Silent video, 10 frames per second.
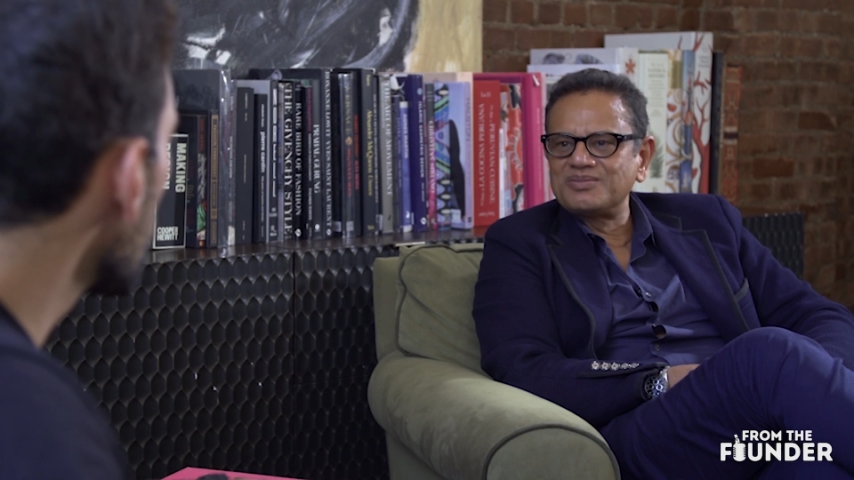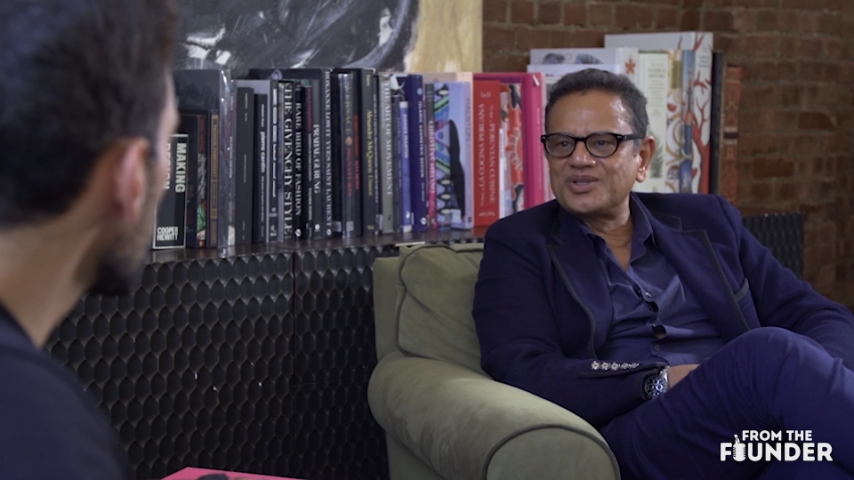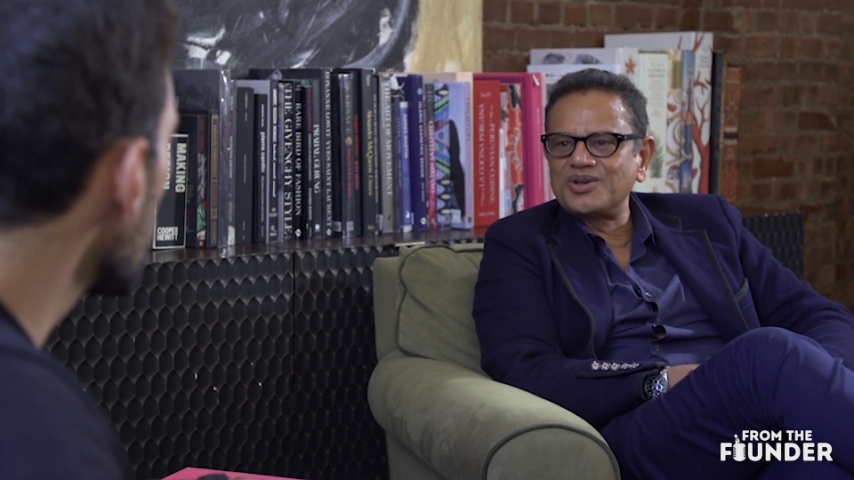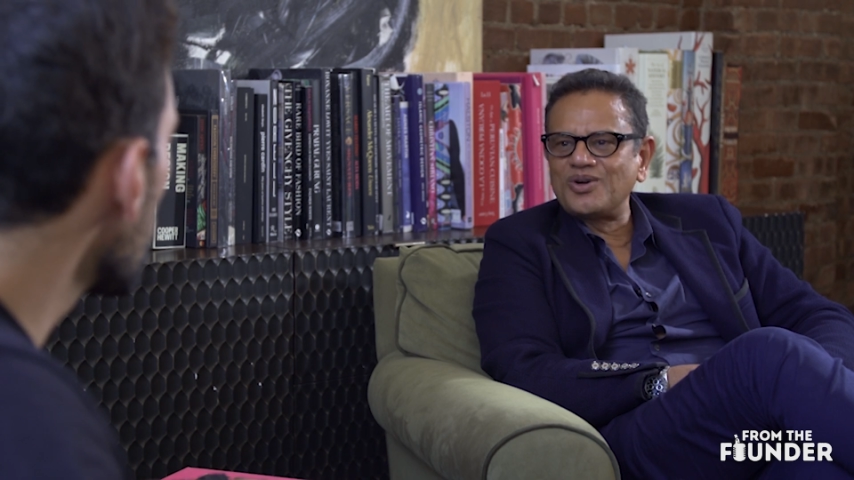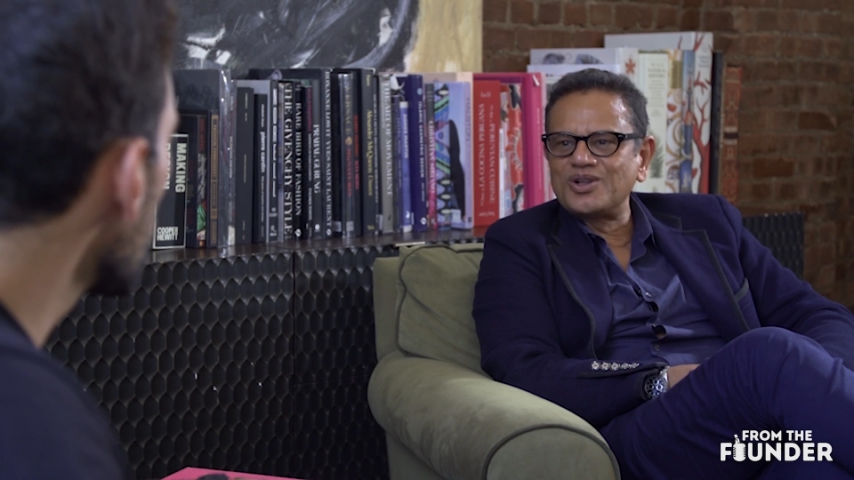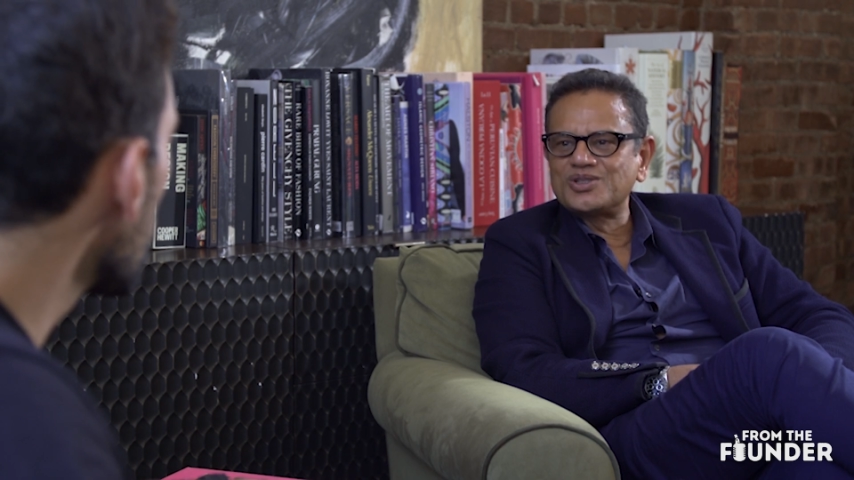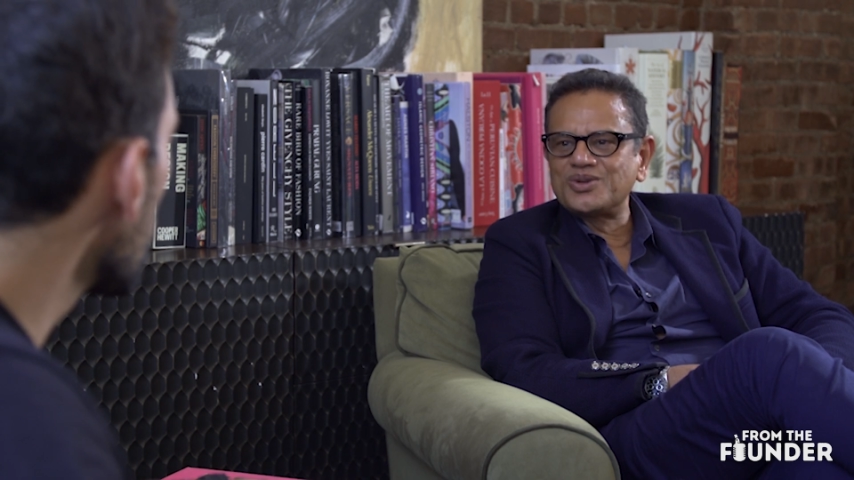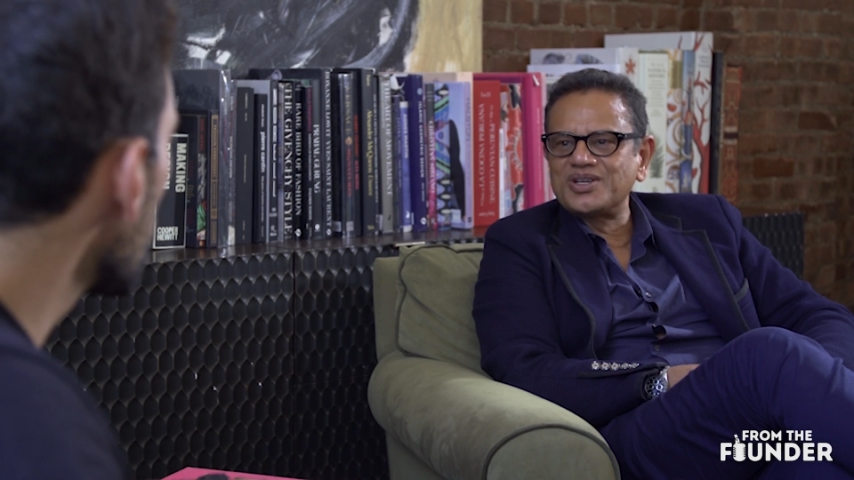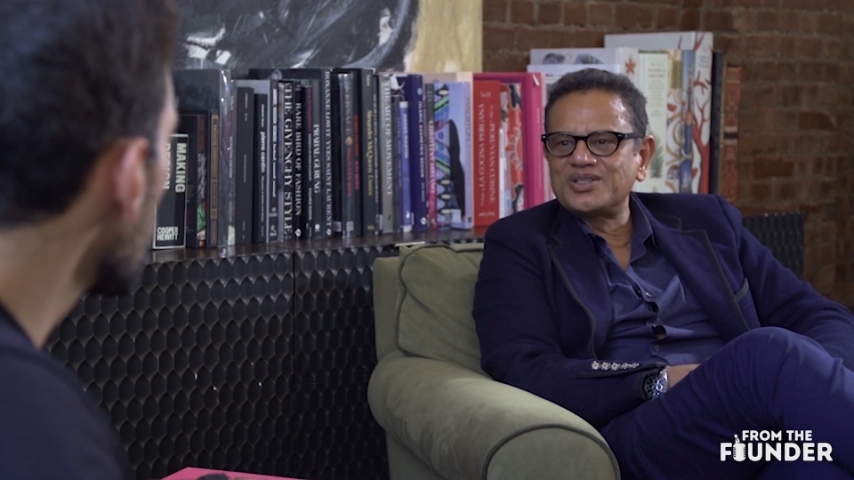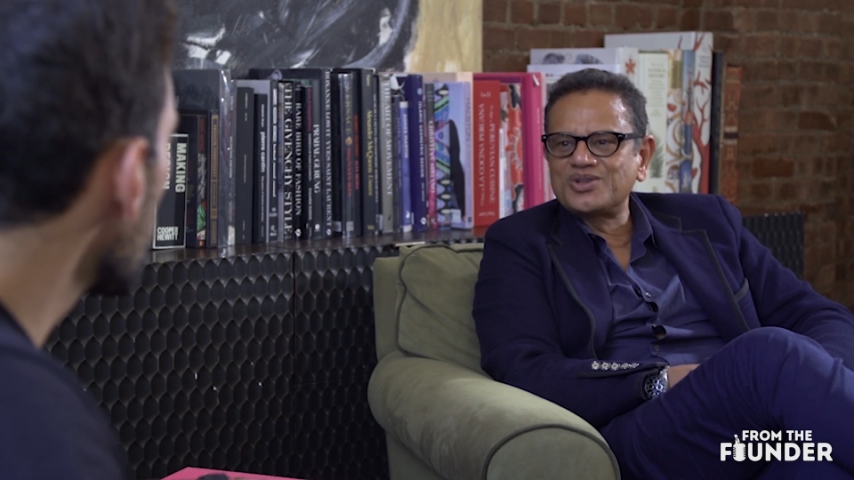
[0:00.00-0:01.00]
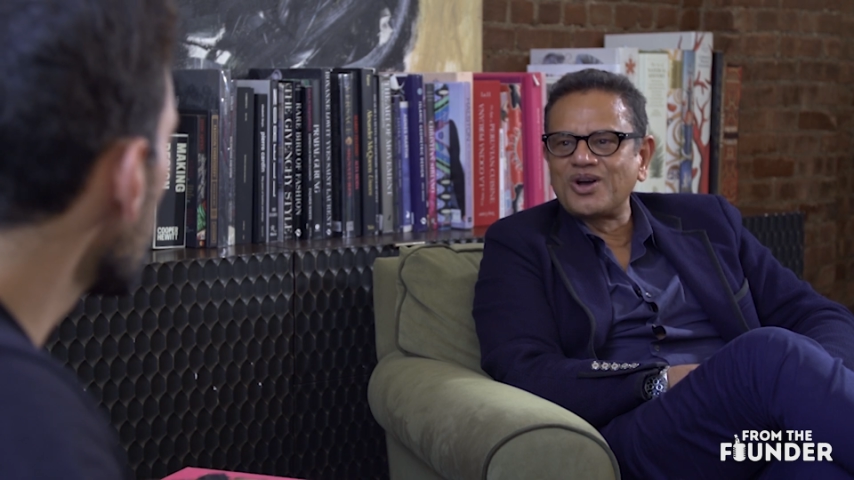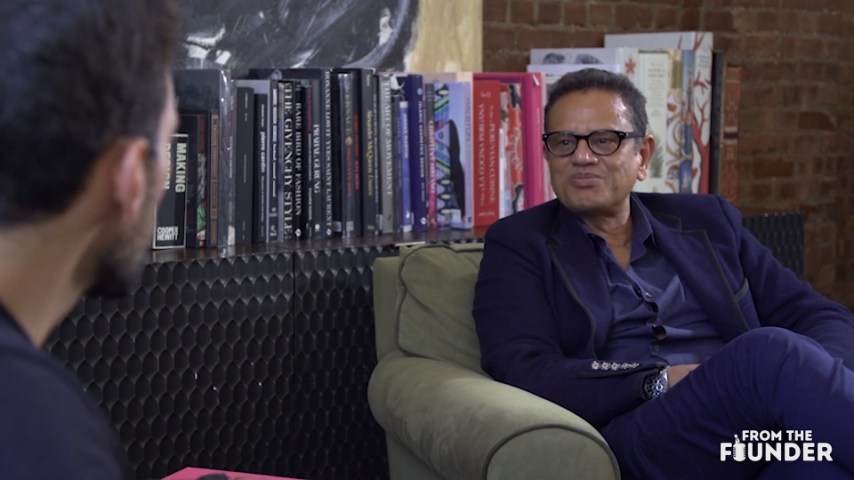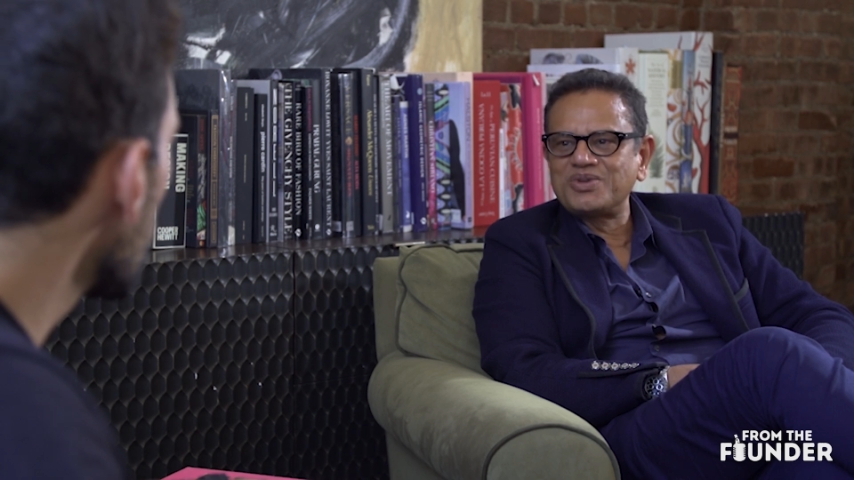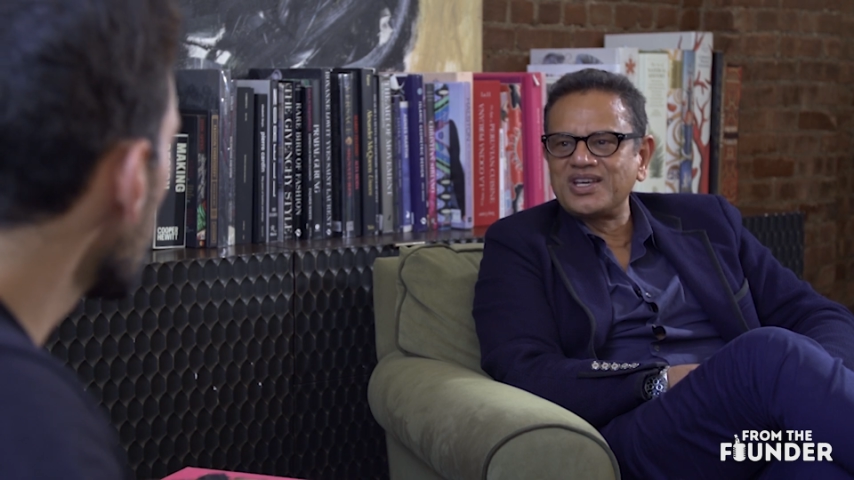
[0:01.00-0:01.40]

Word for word: but also it taught